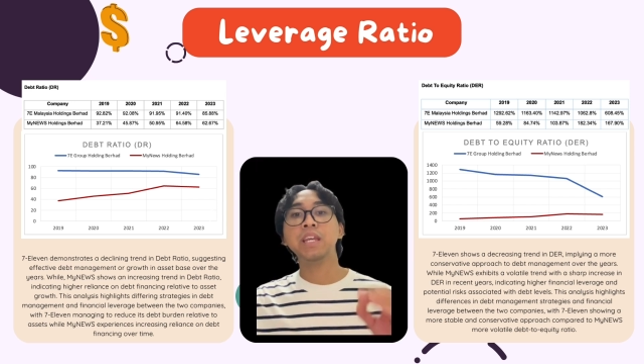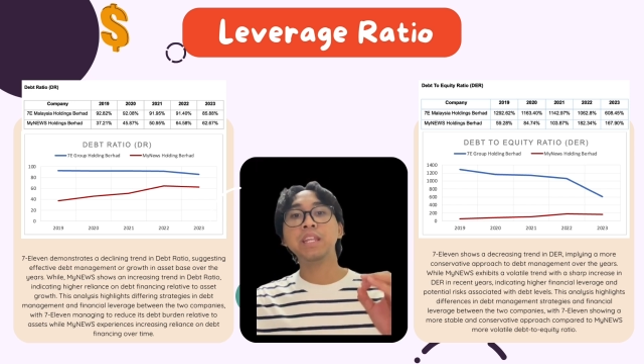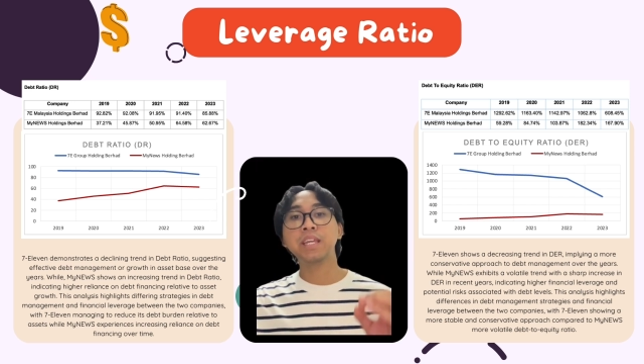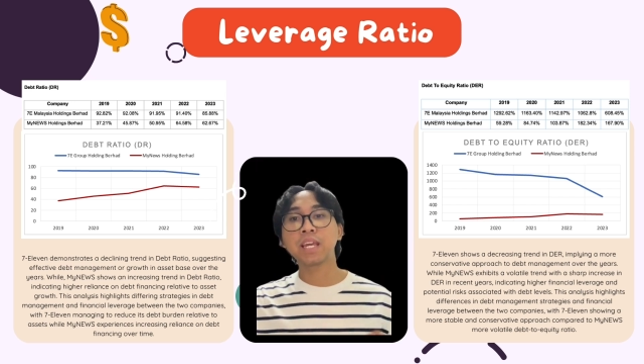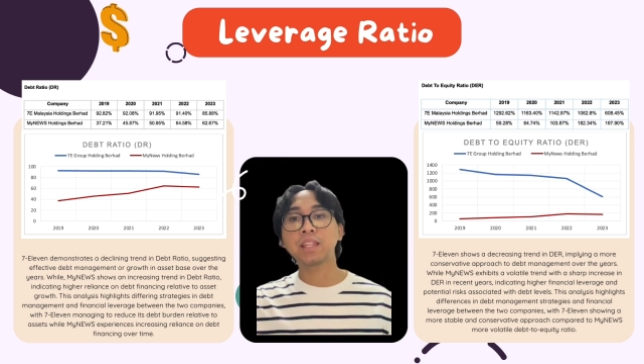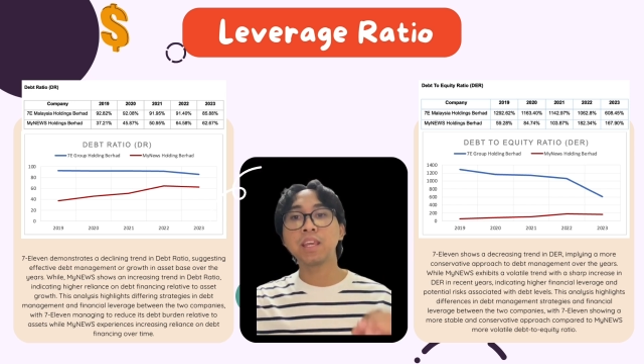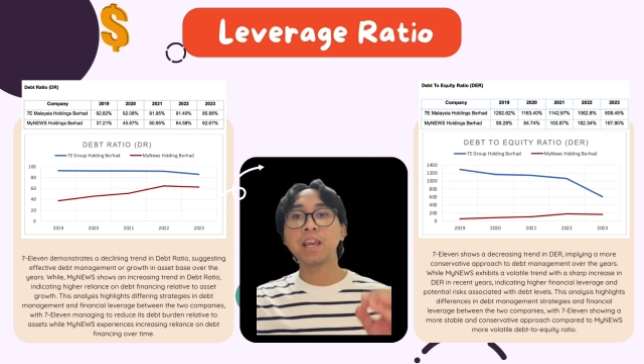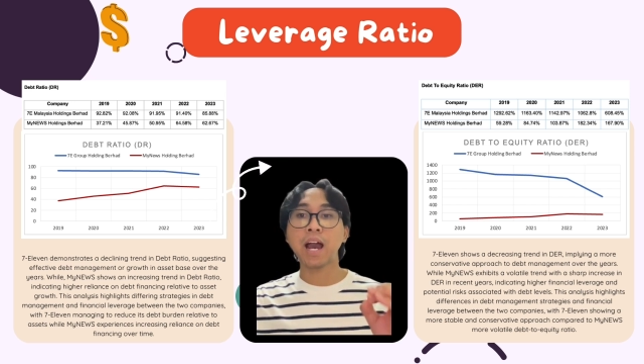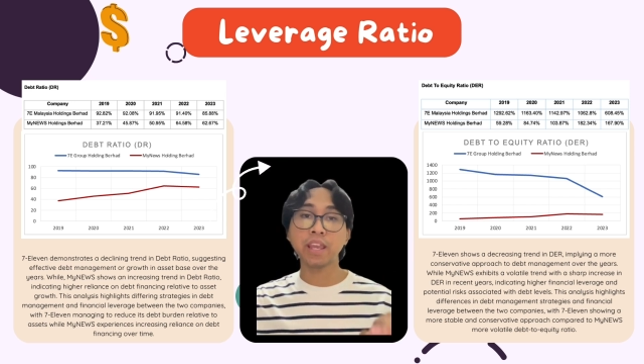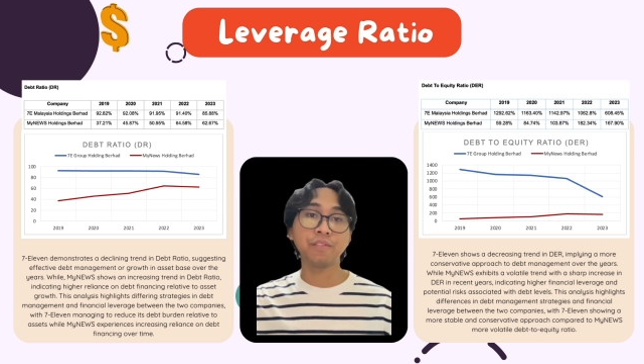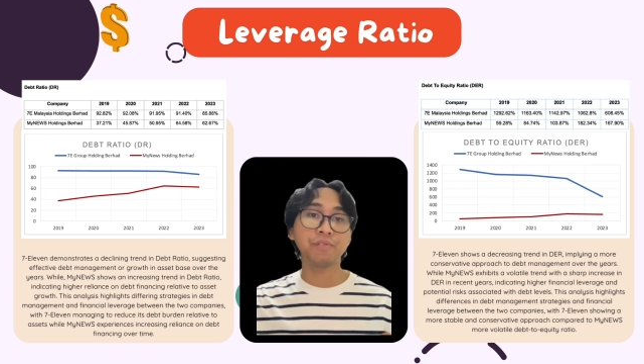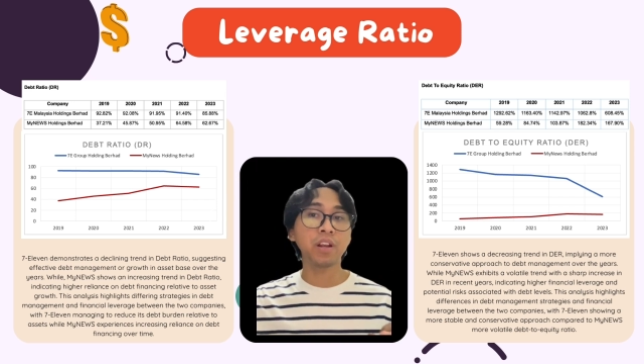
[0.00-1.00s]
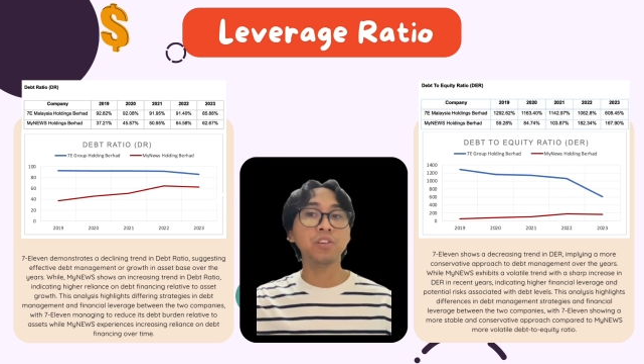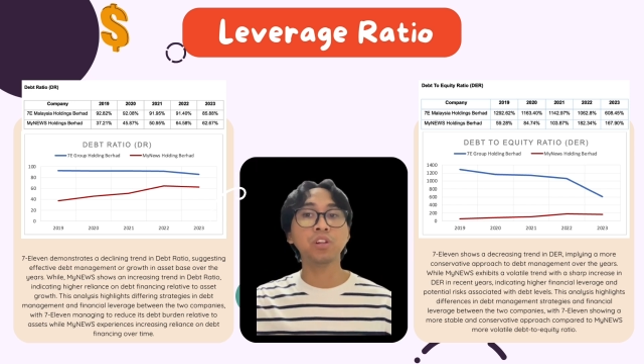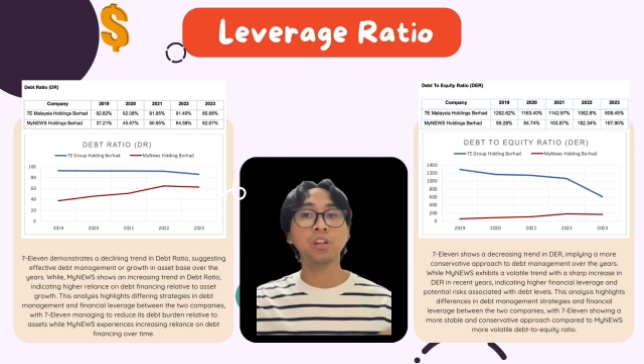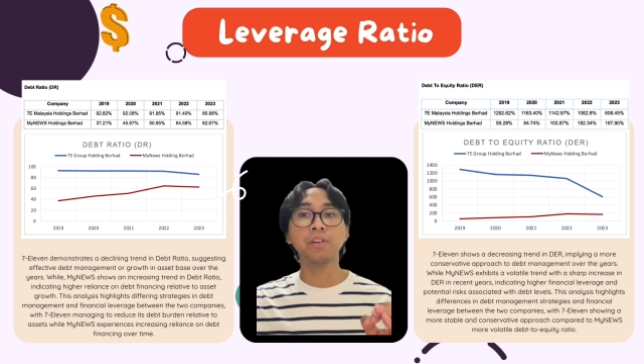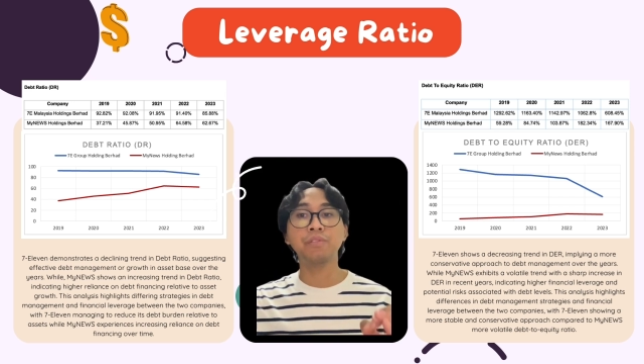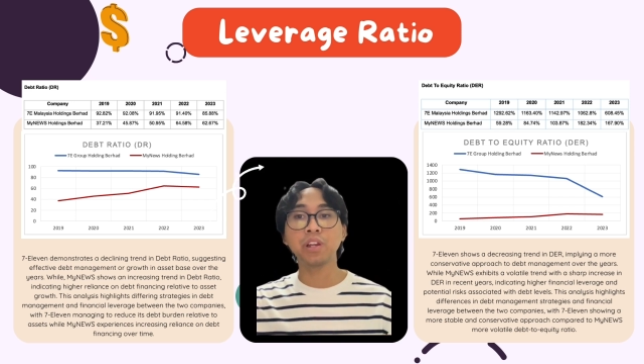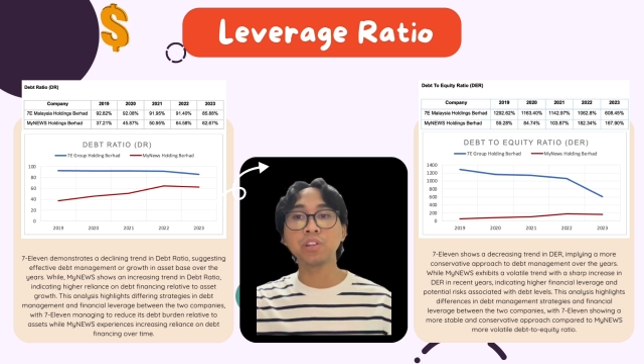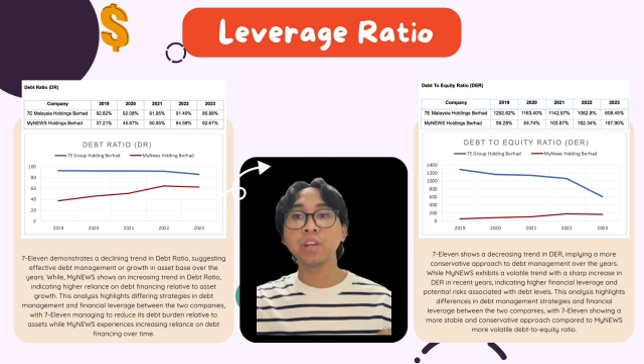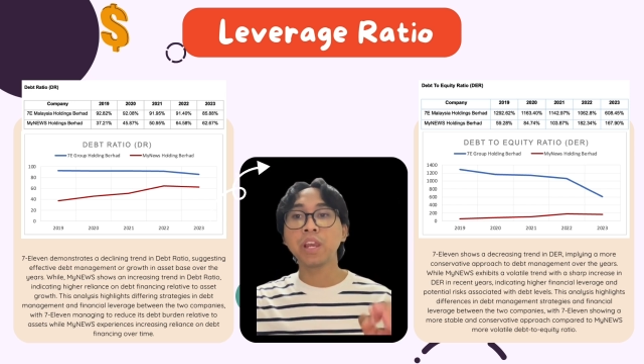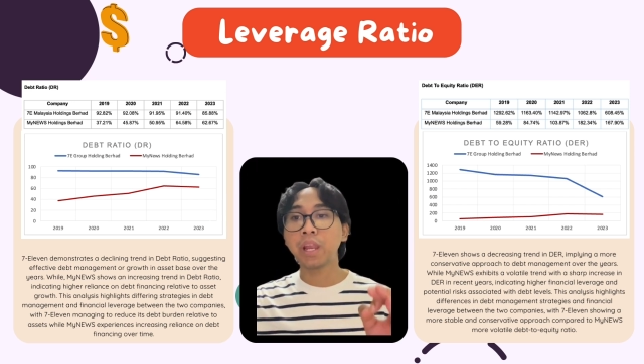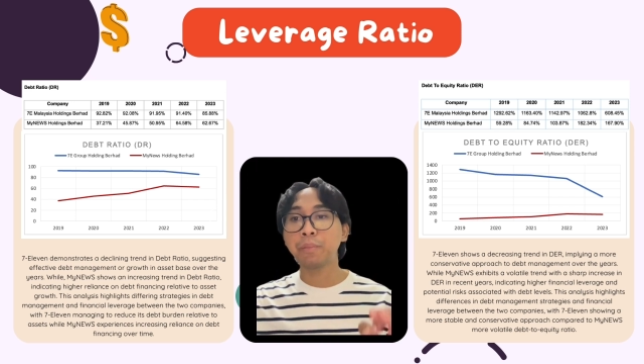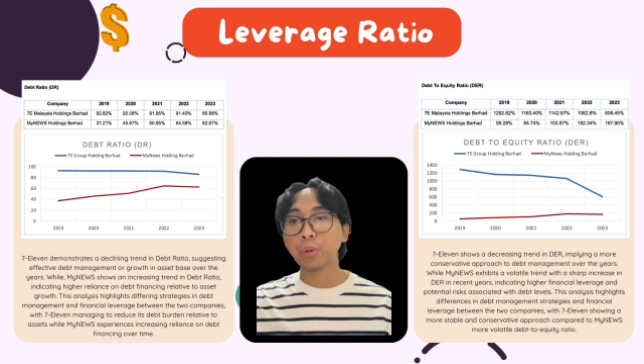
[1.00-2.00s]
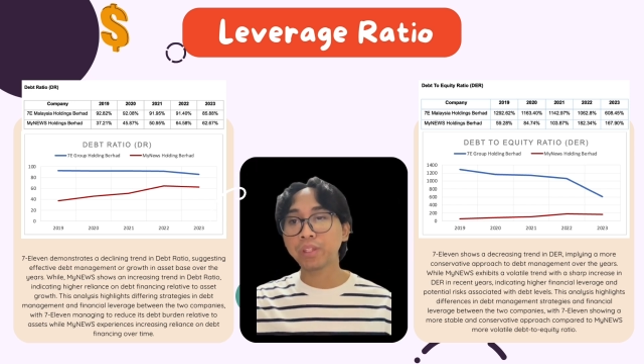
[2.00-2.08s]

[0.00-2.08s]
indicating higher financial leverage and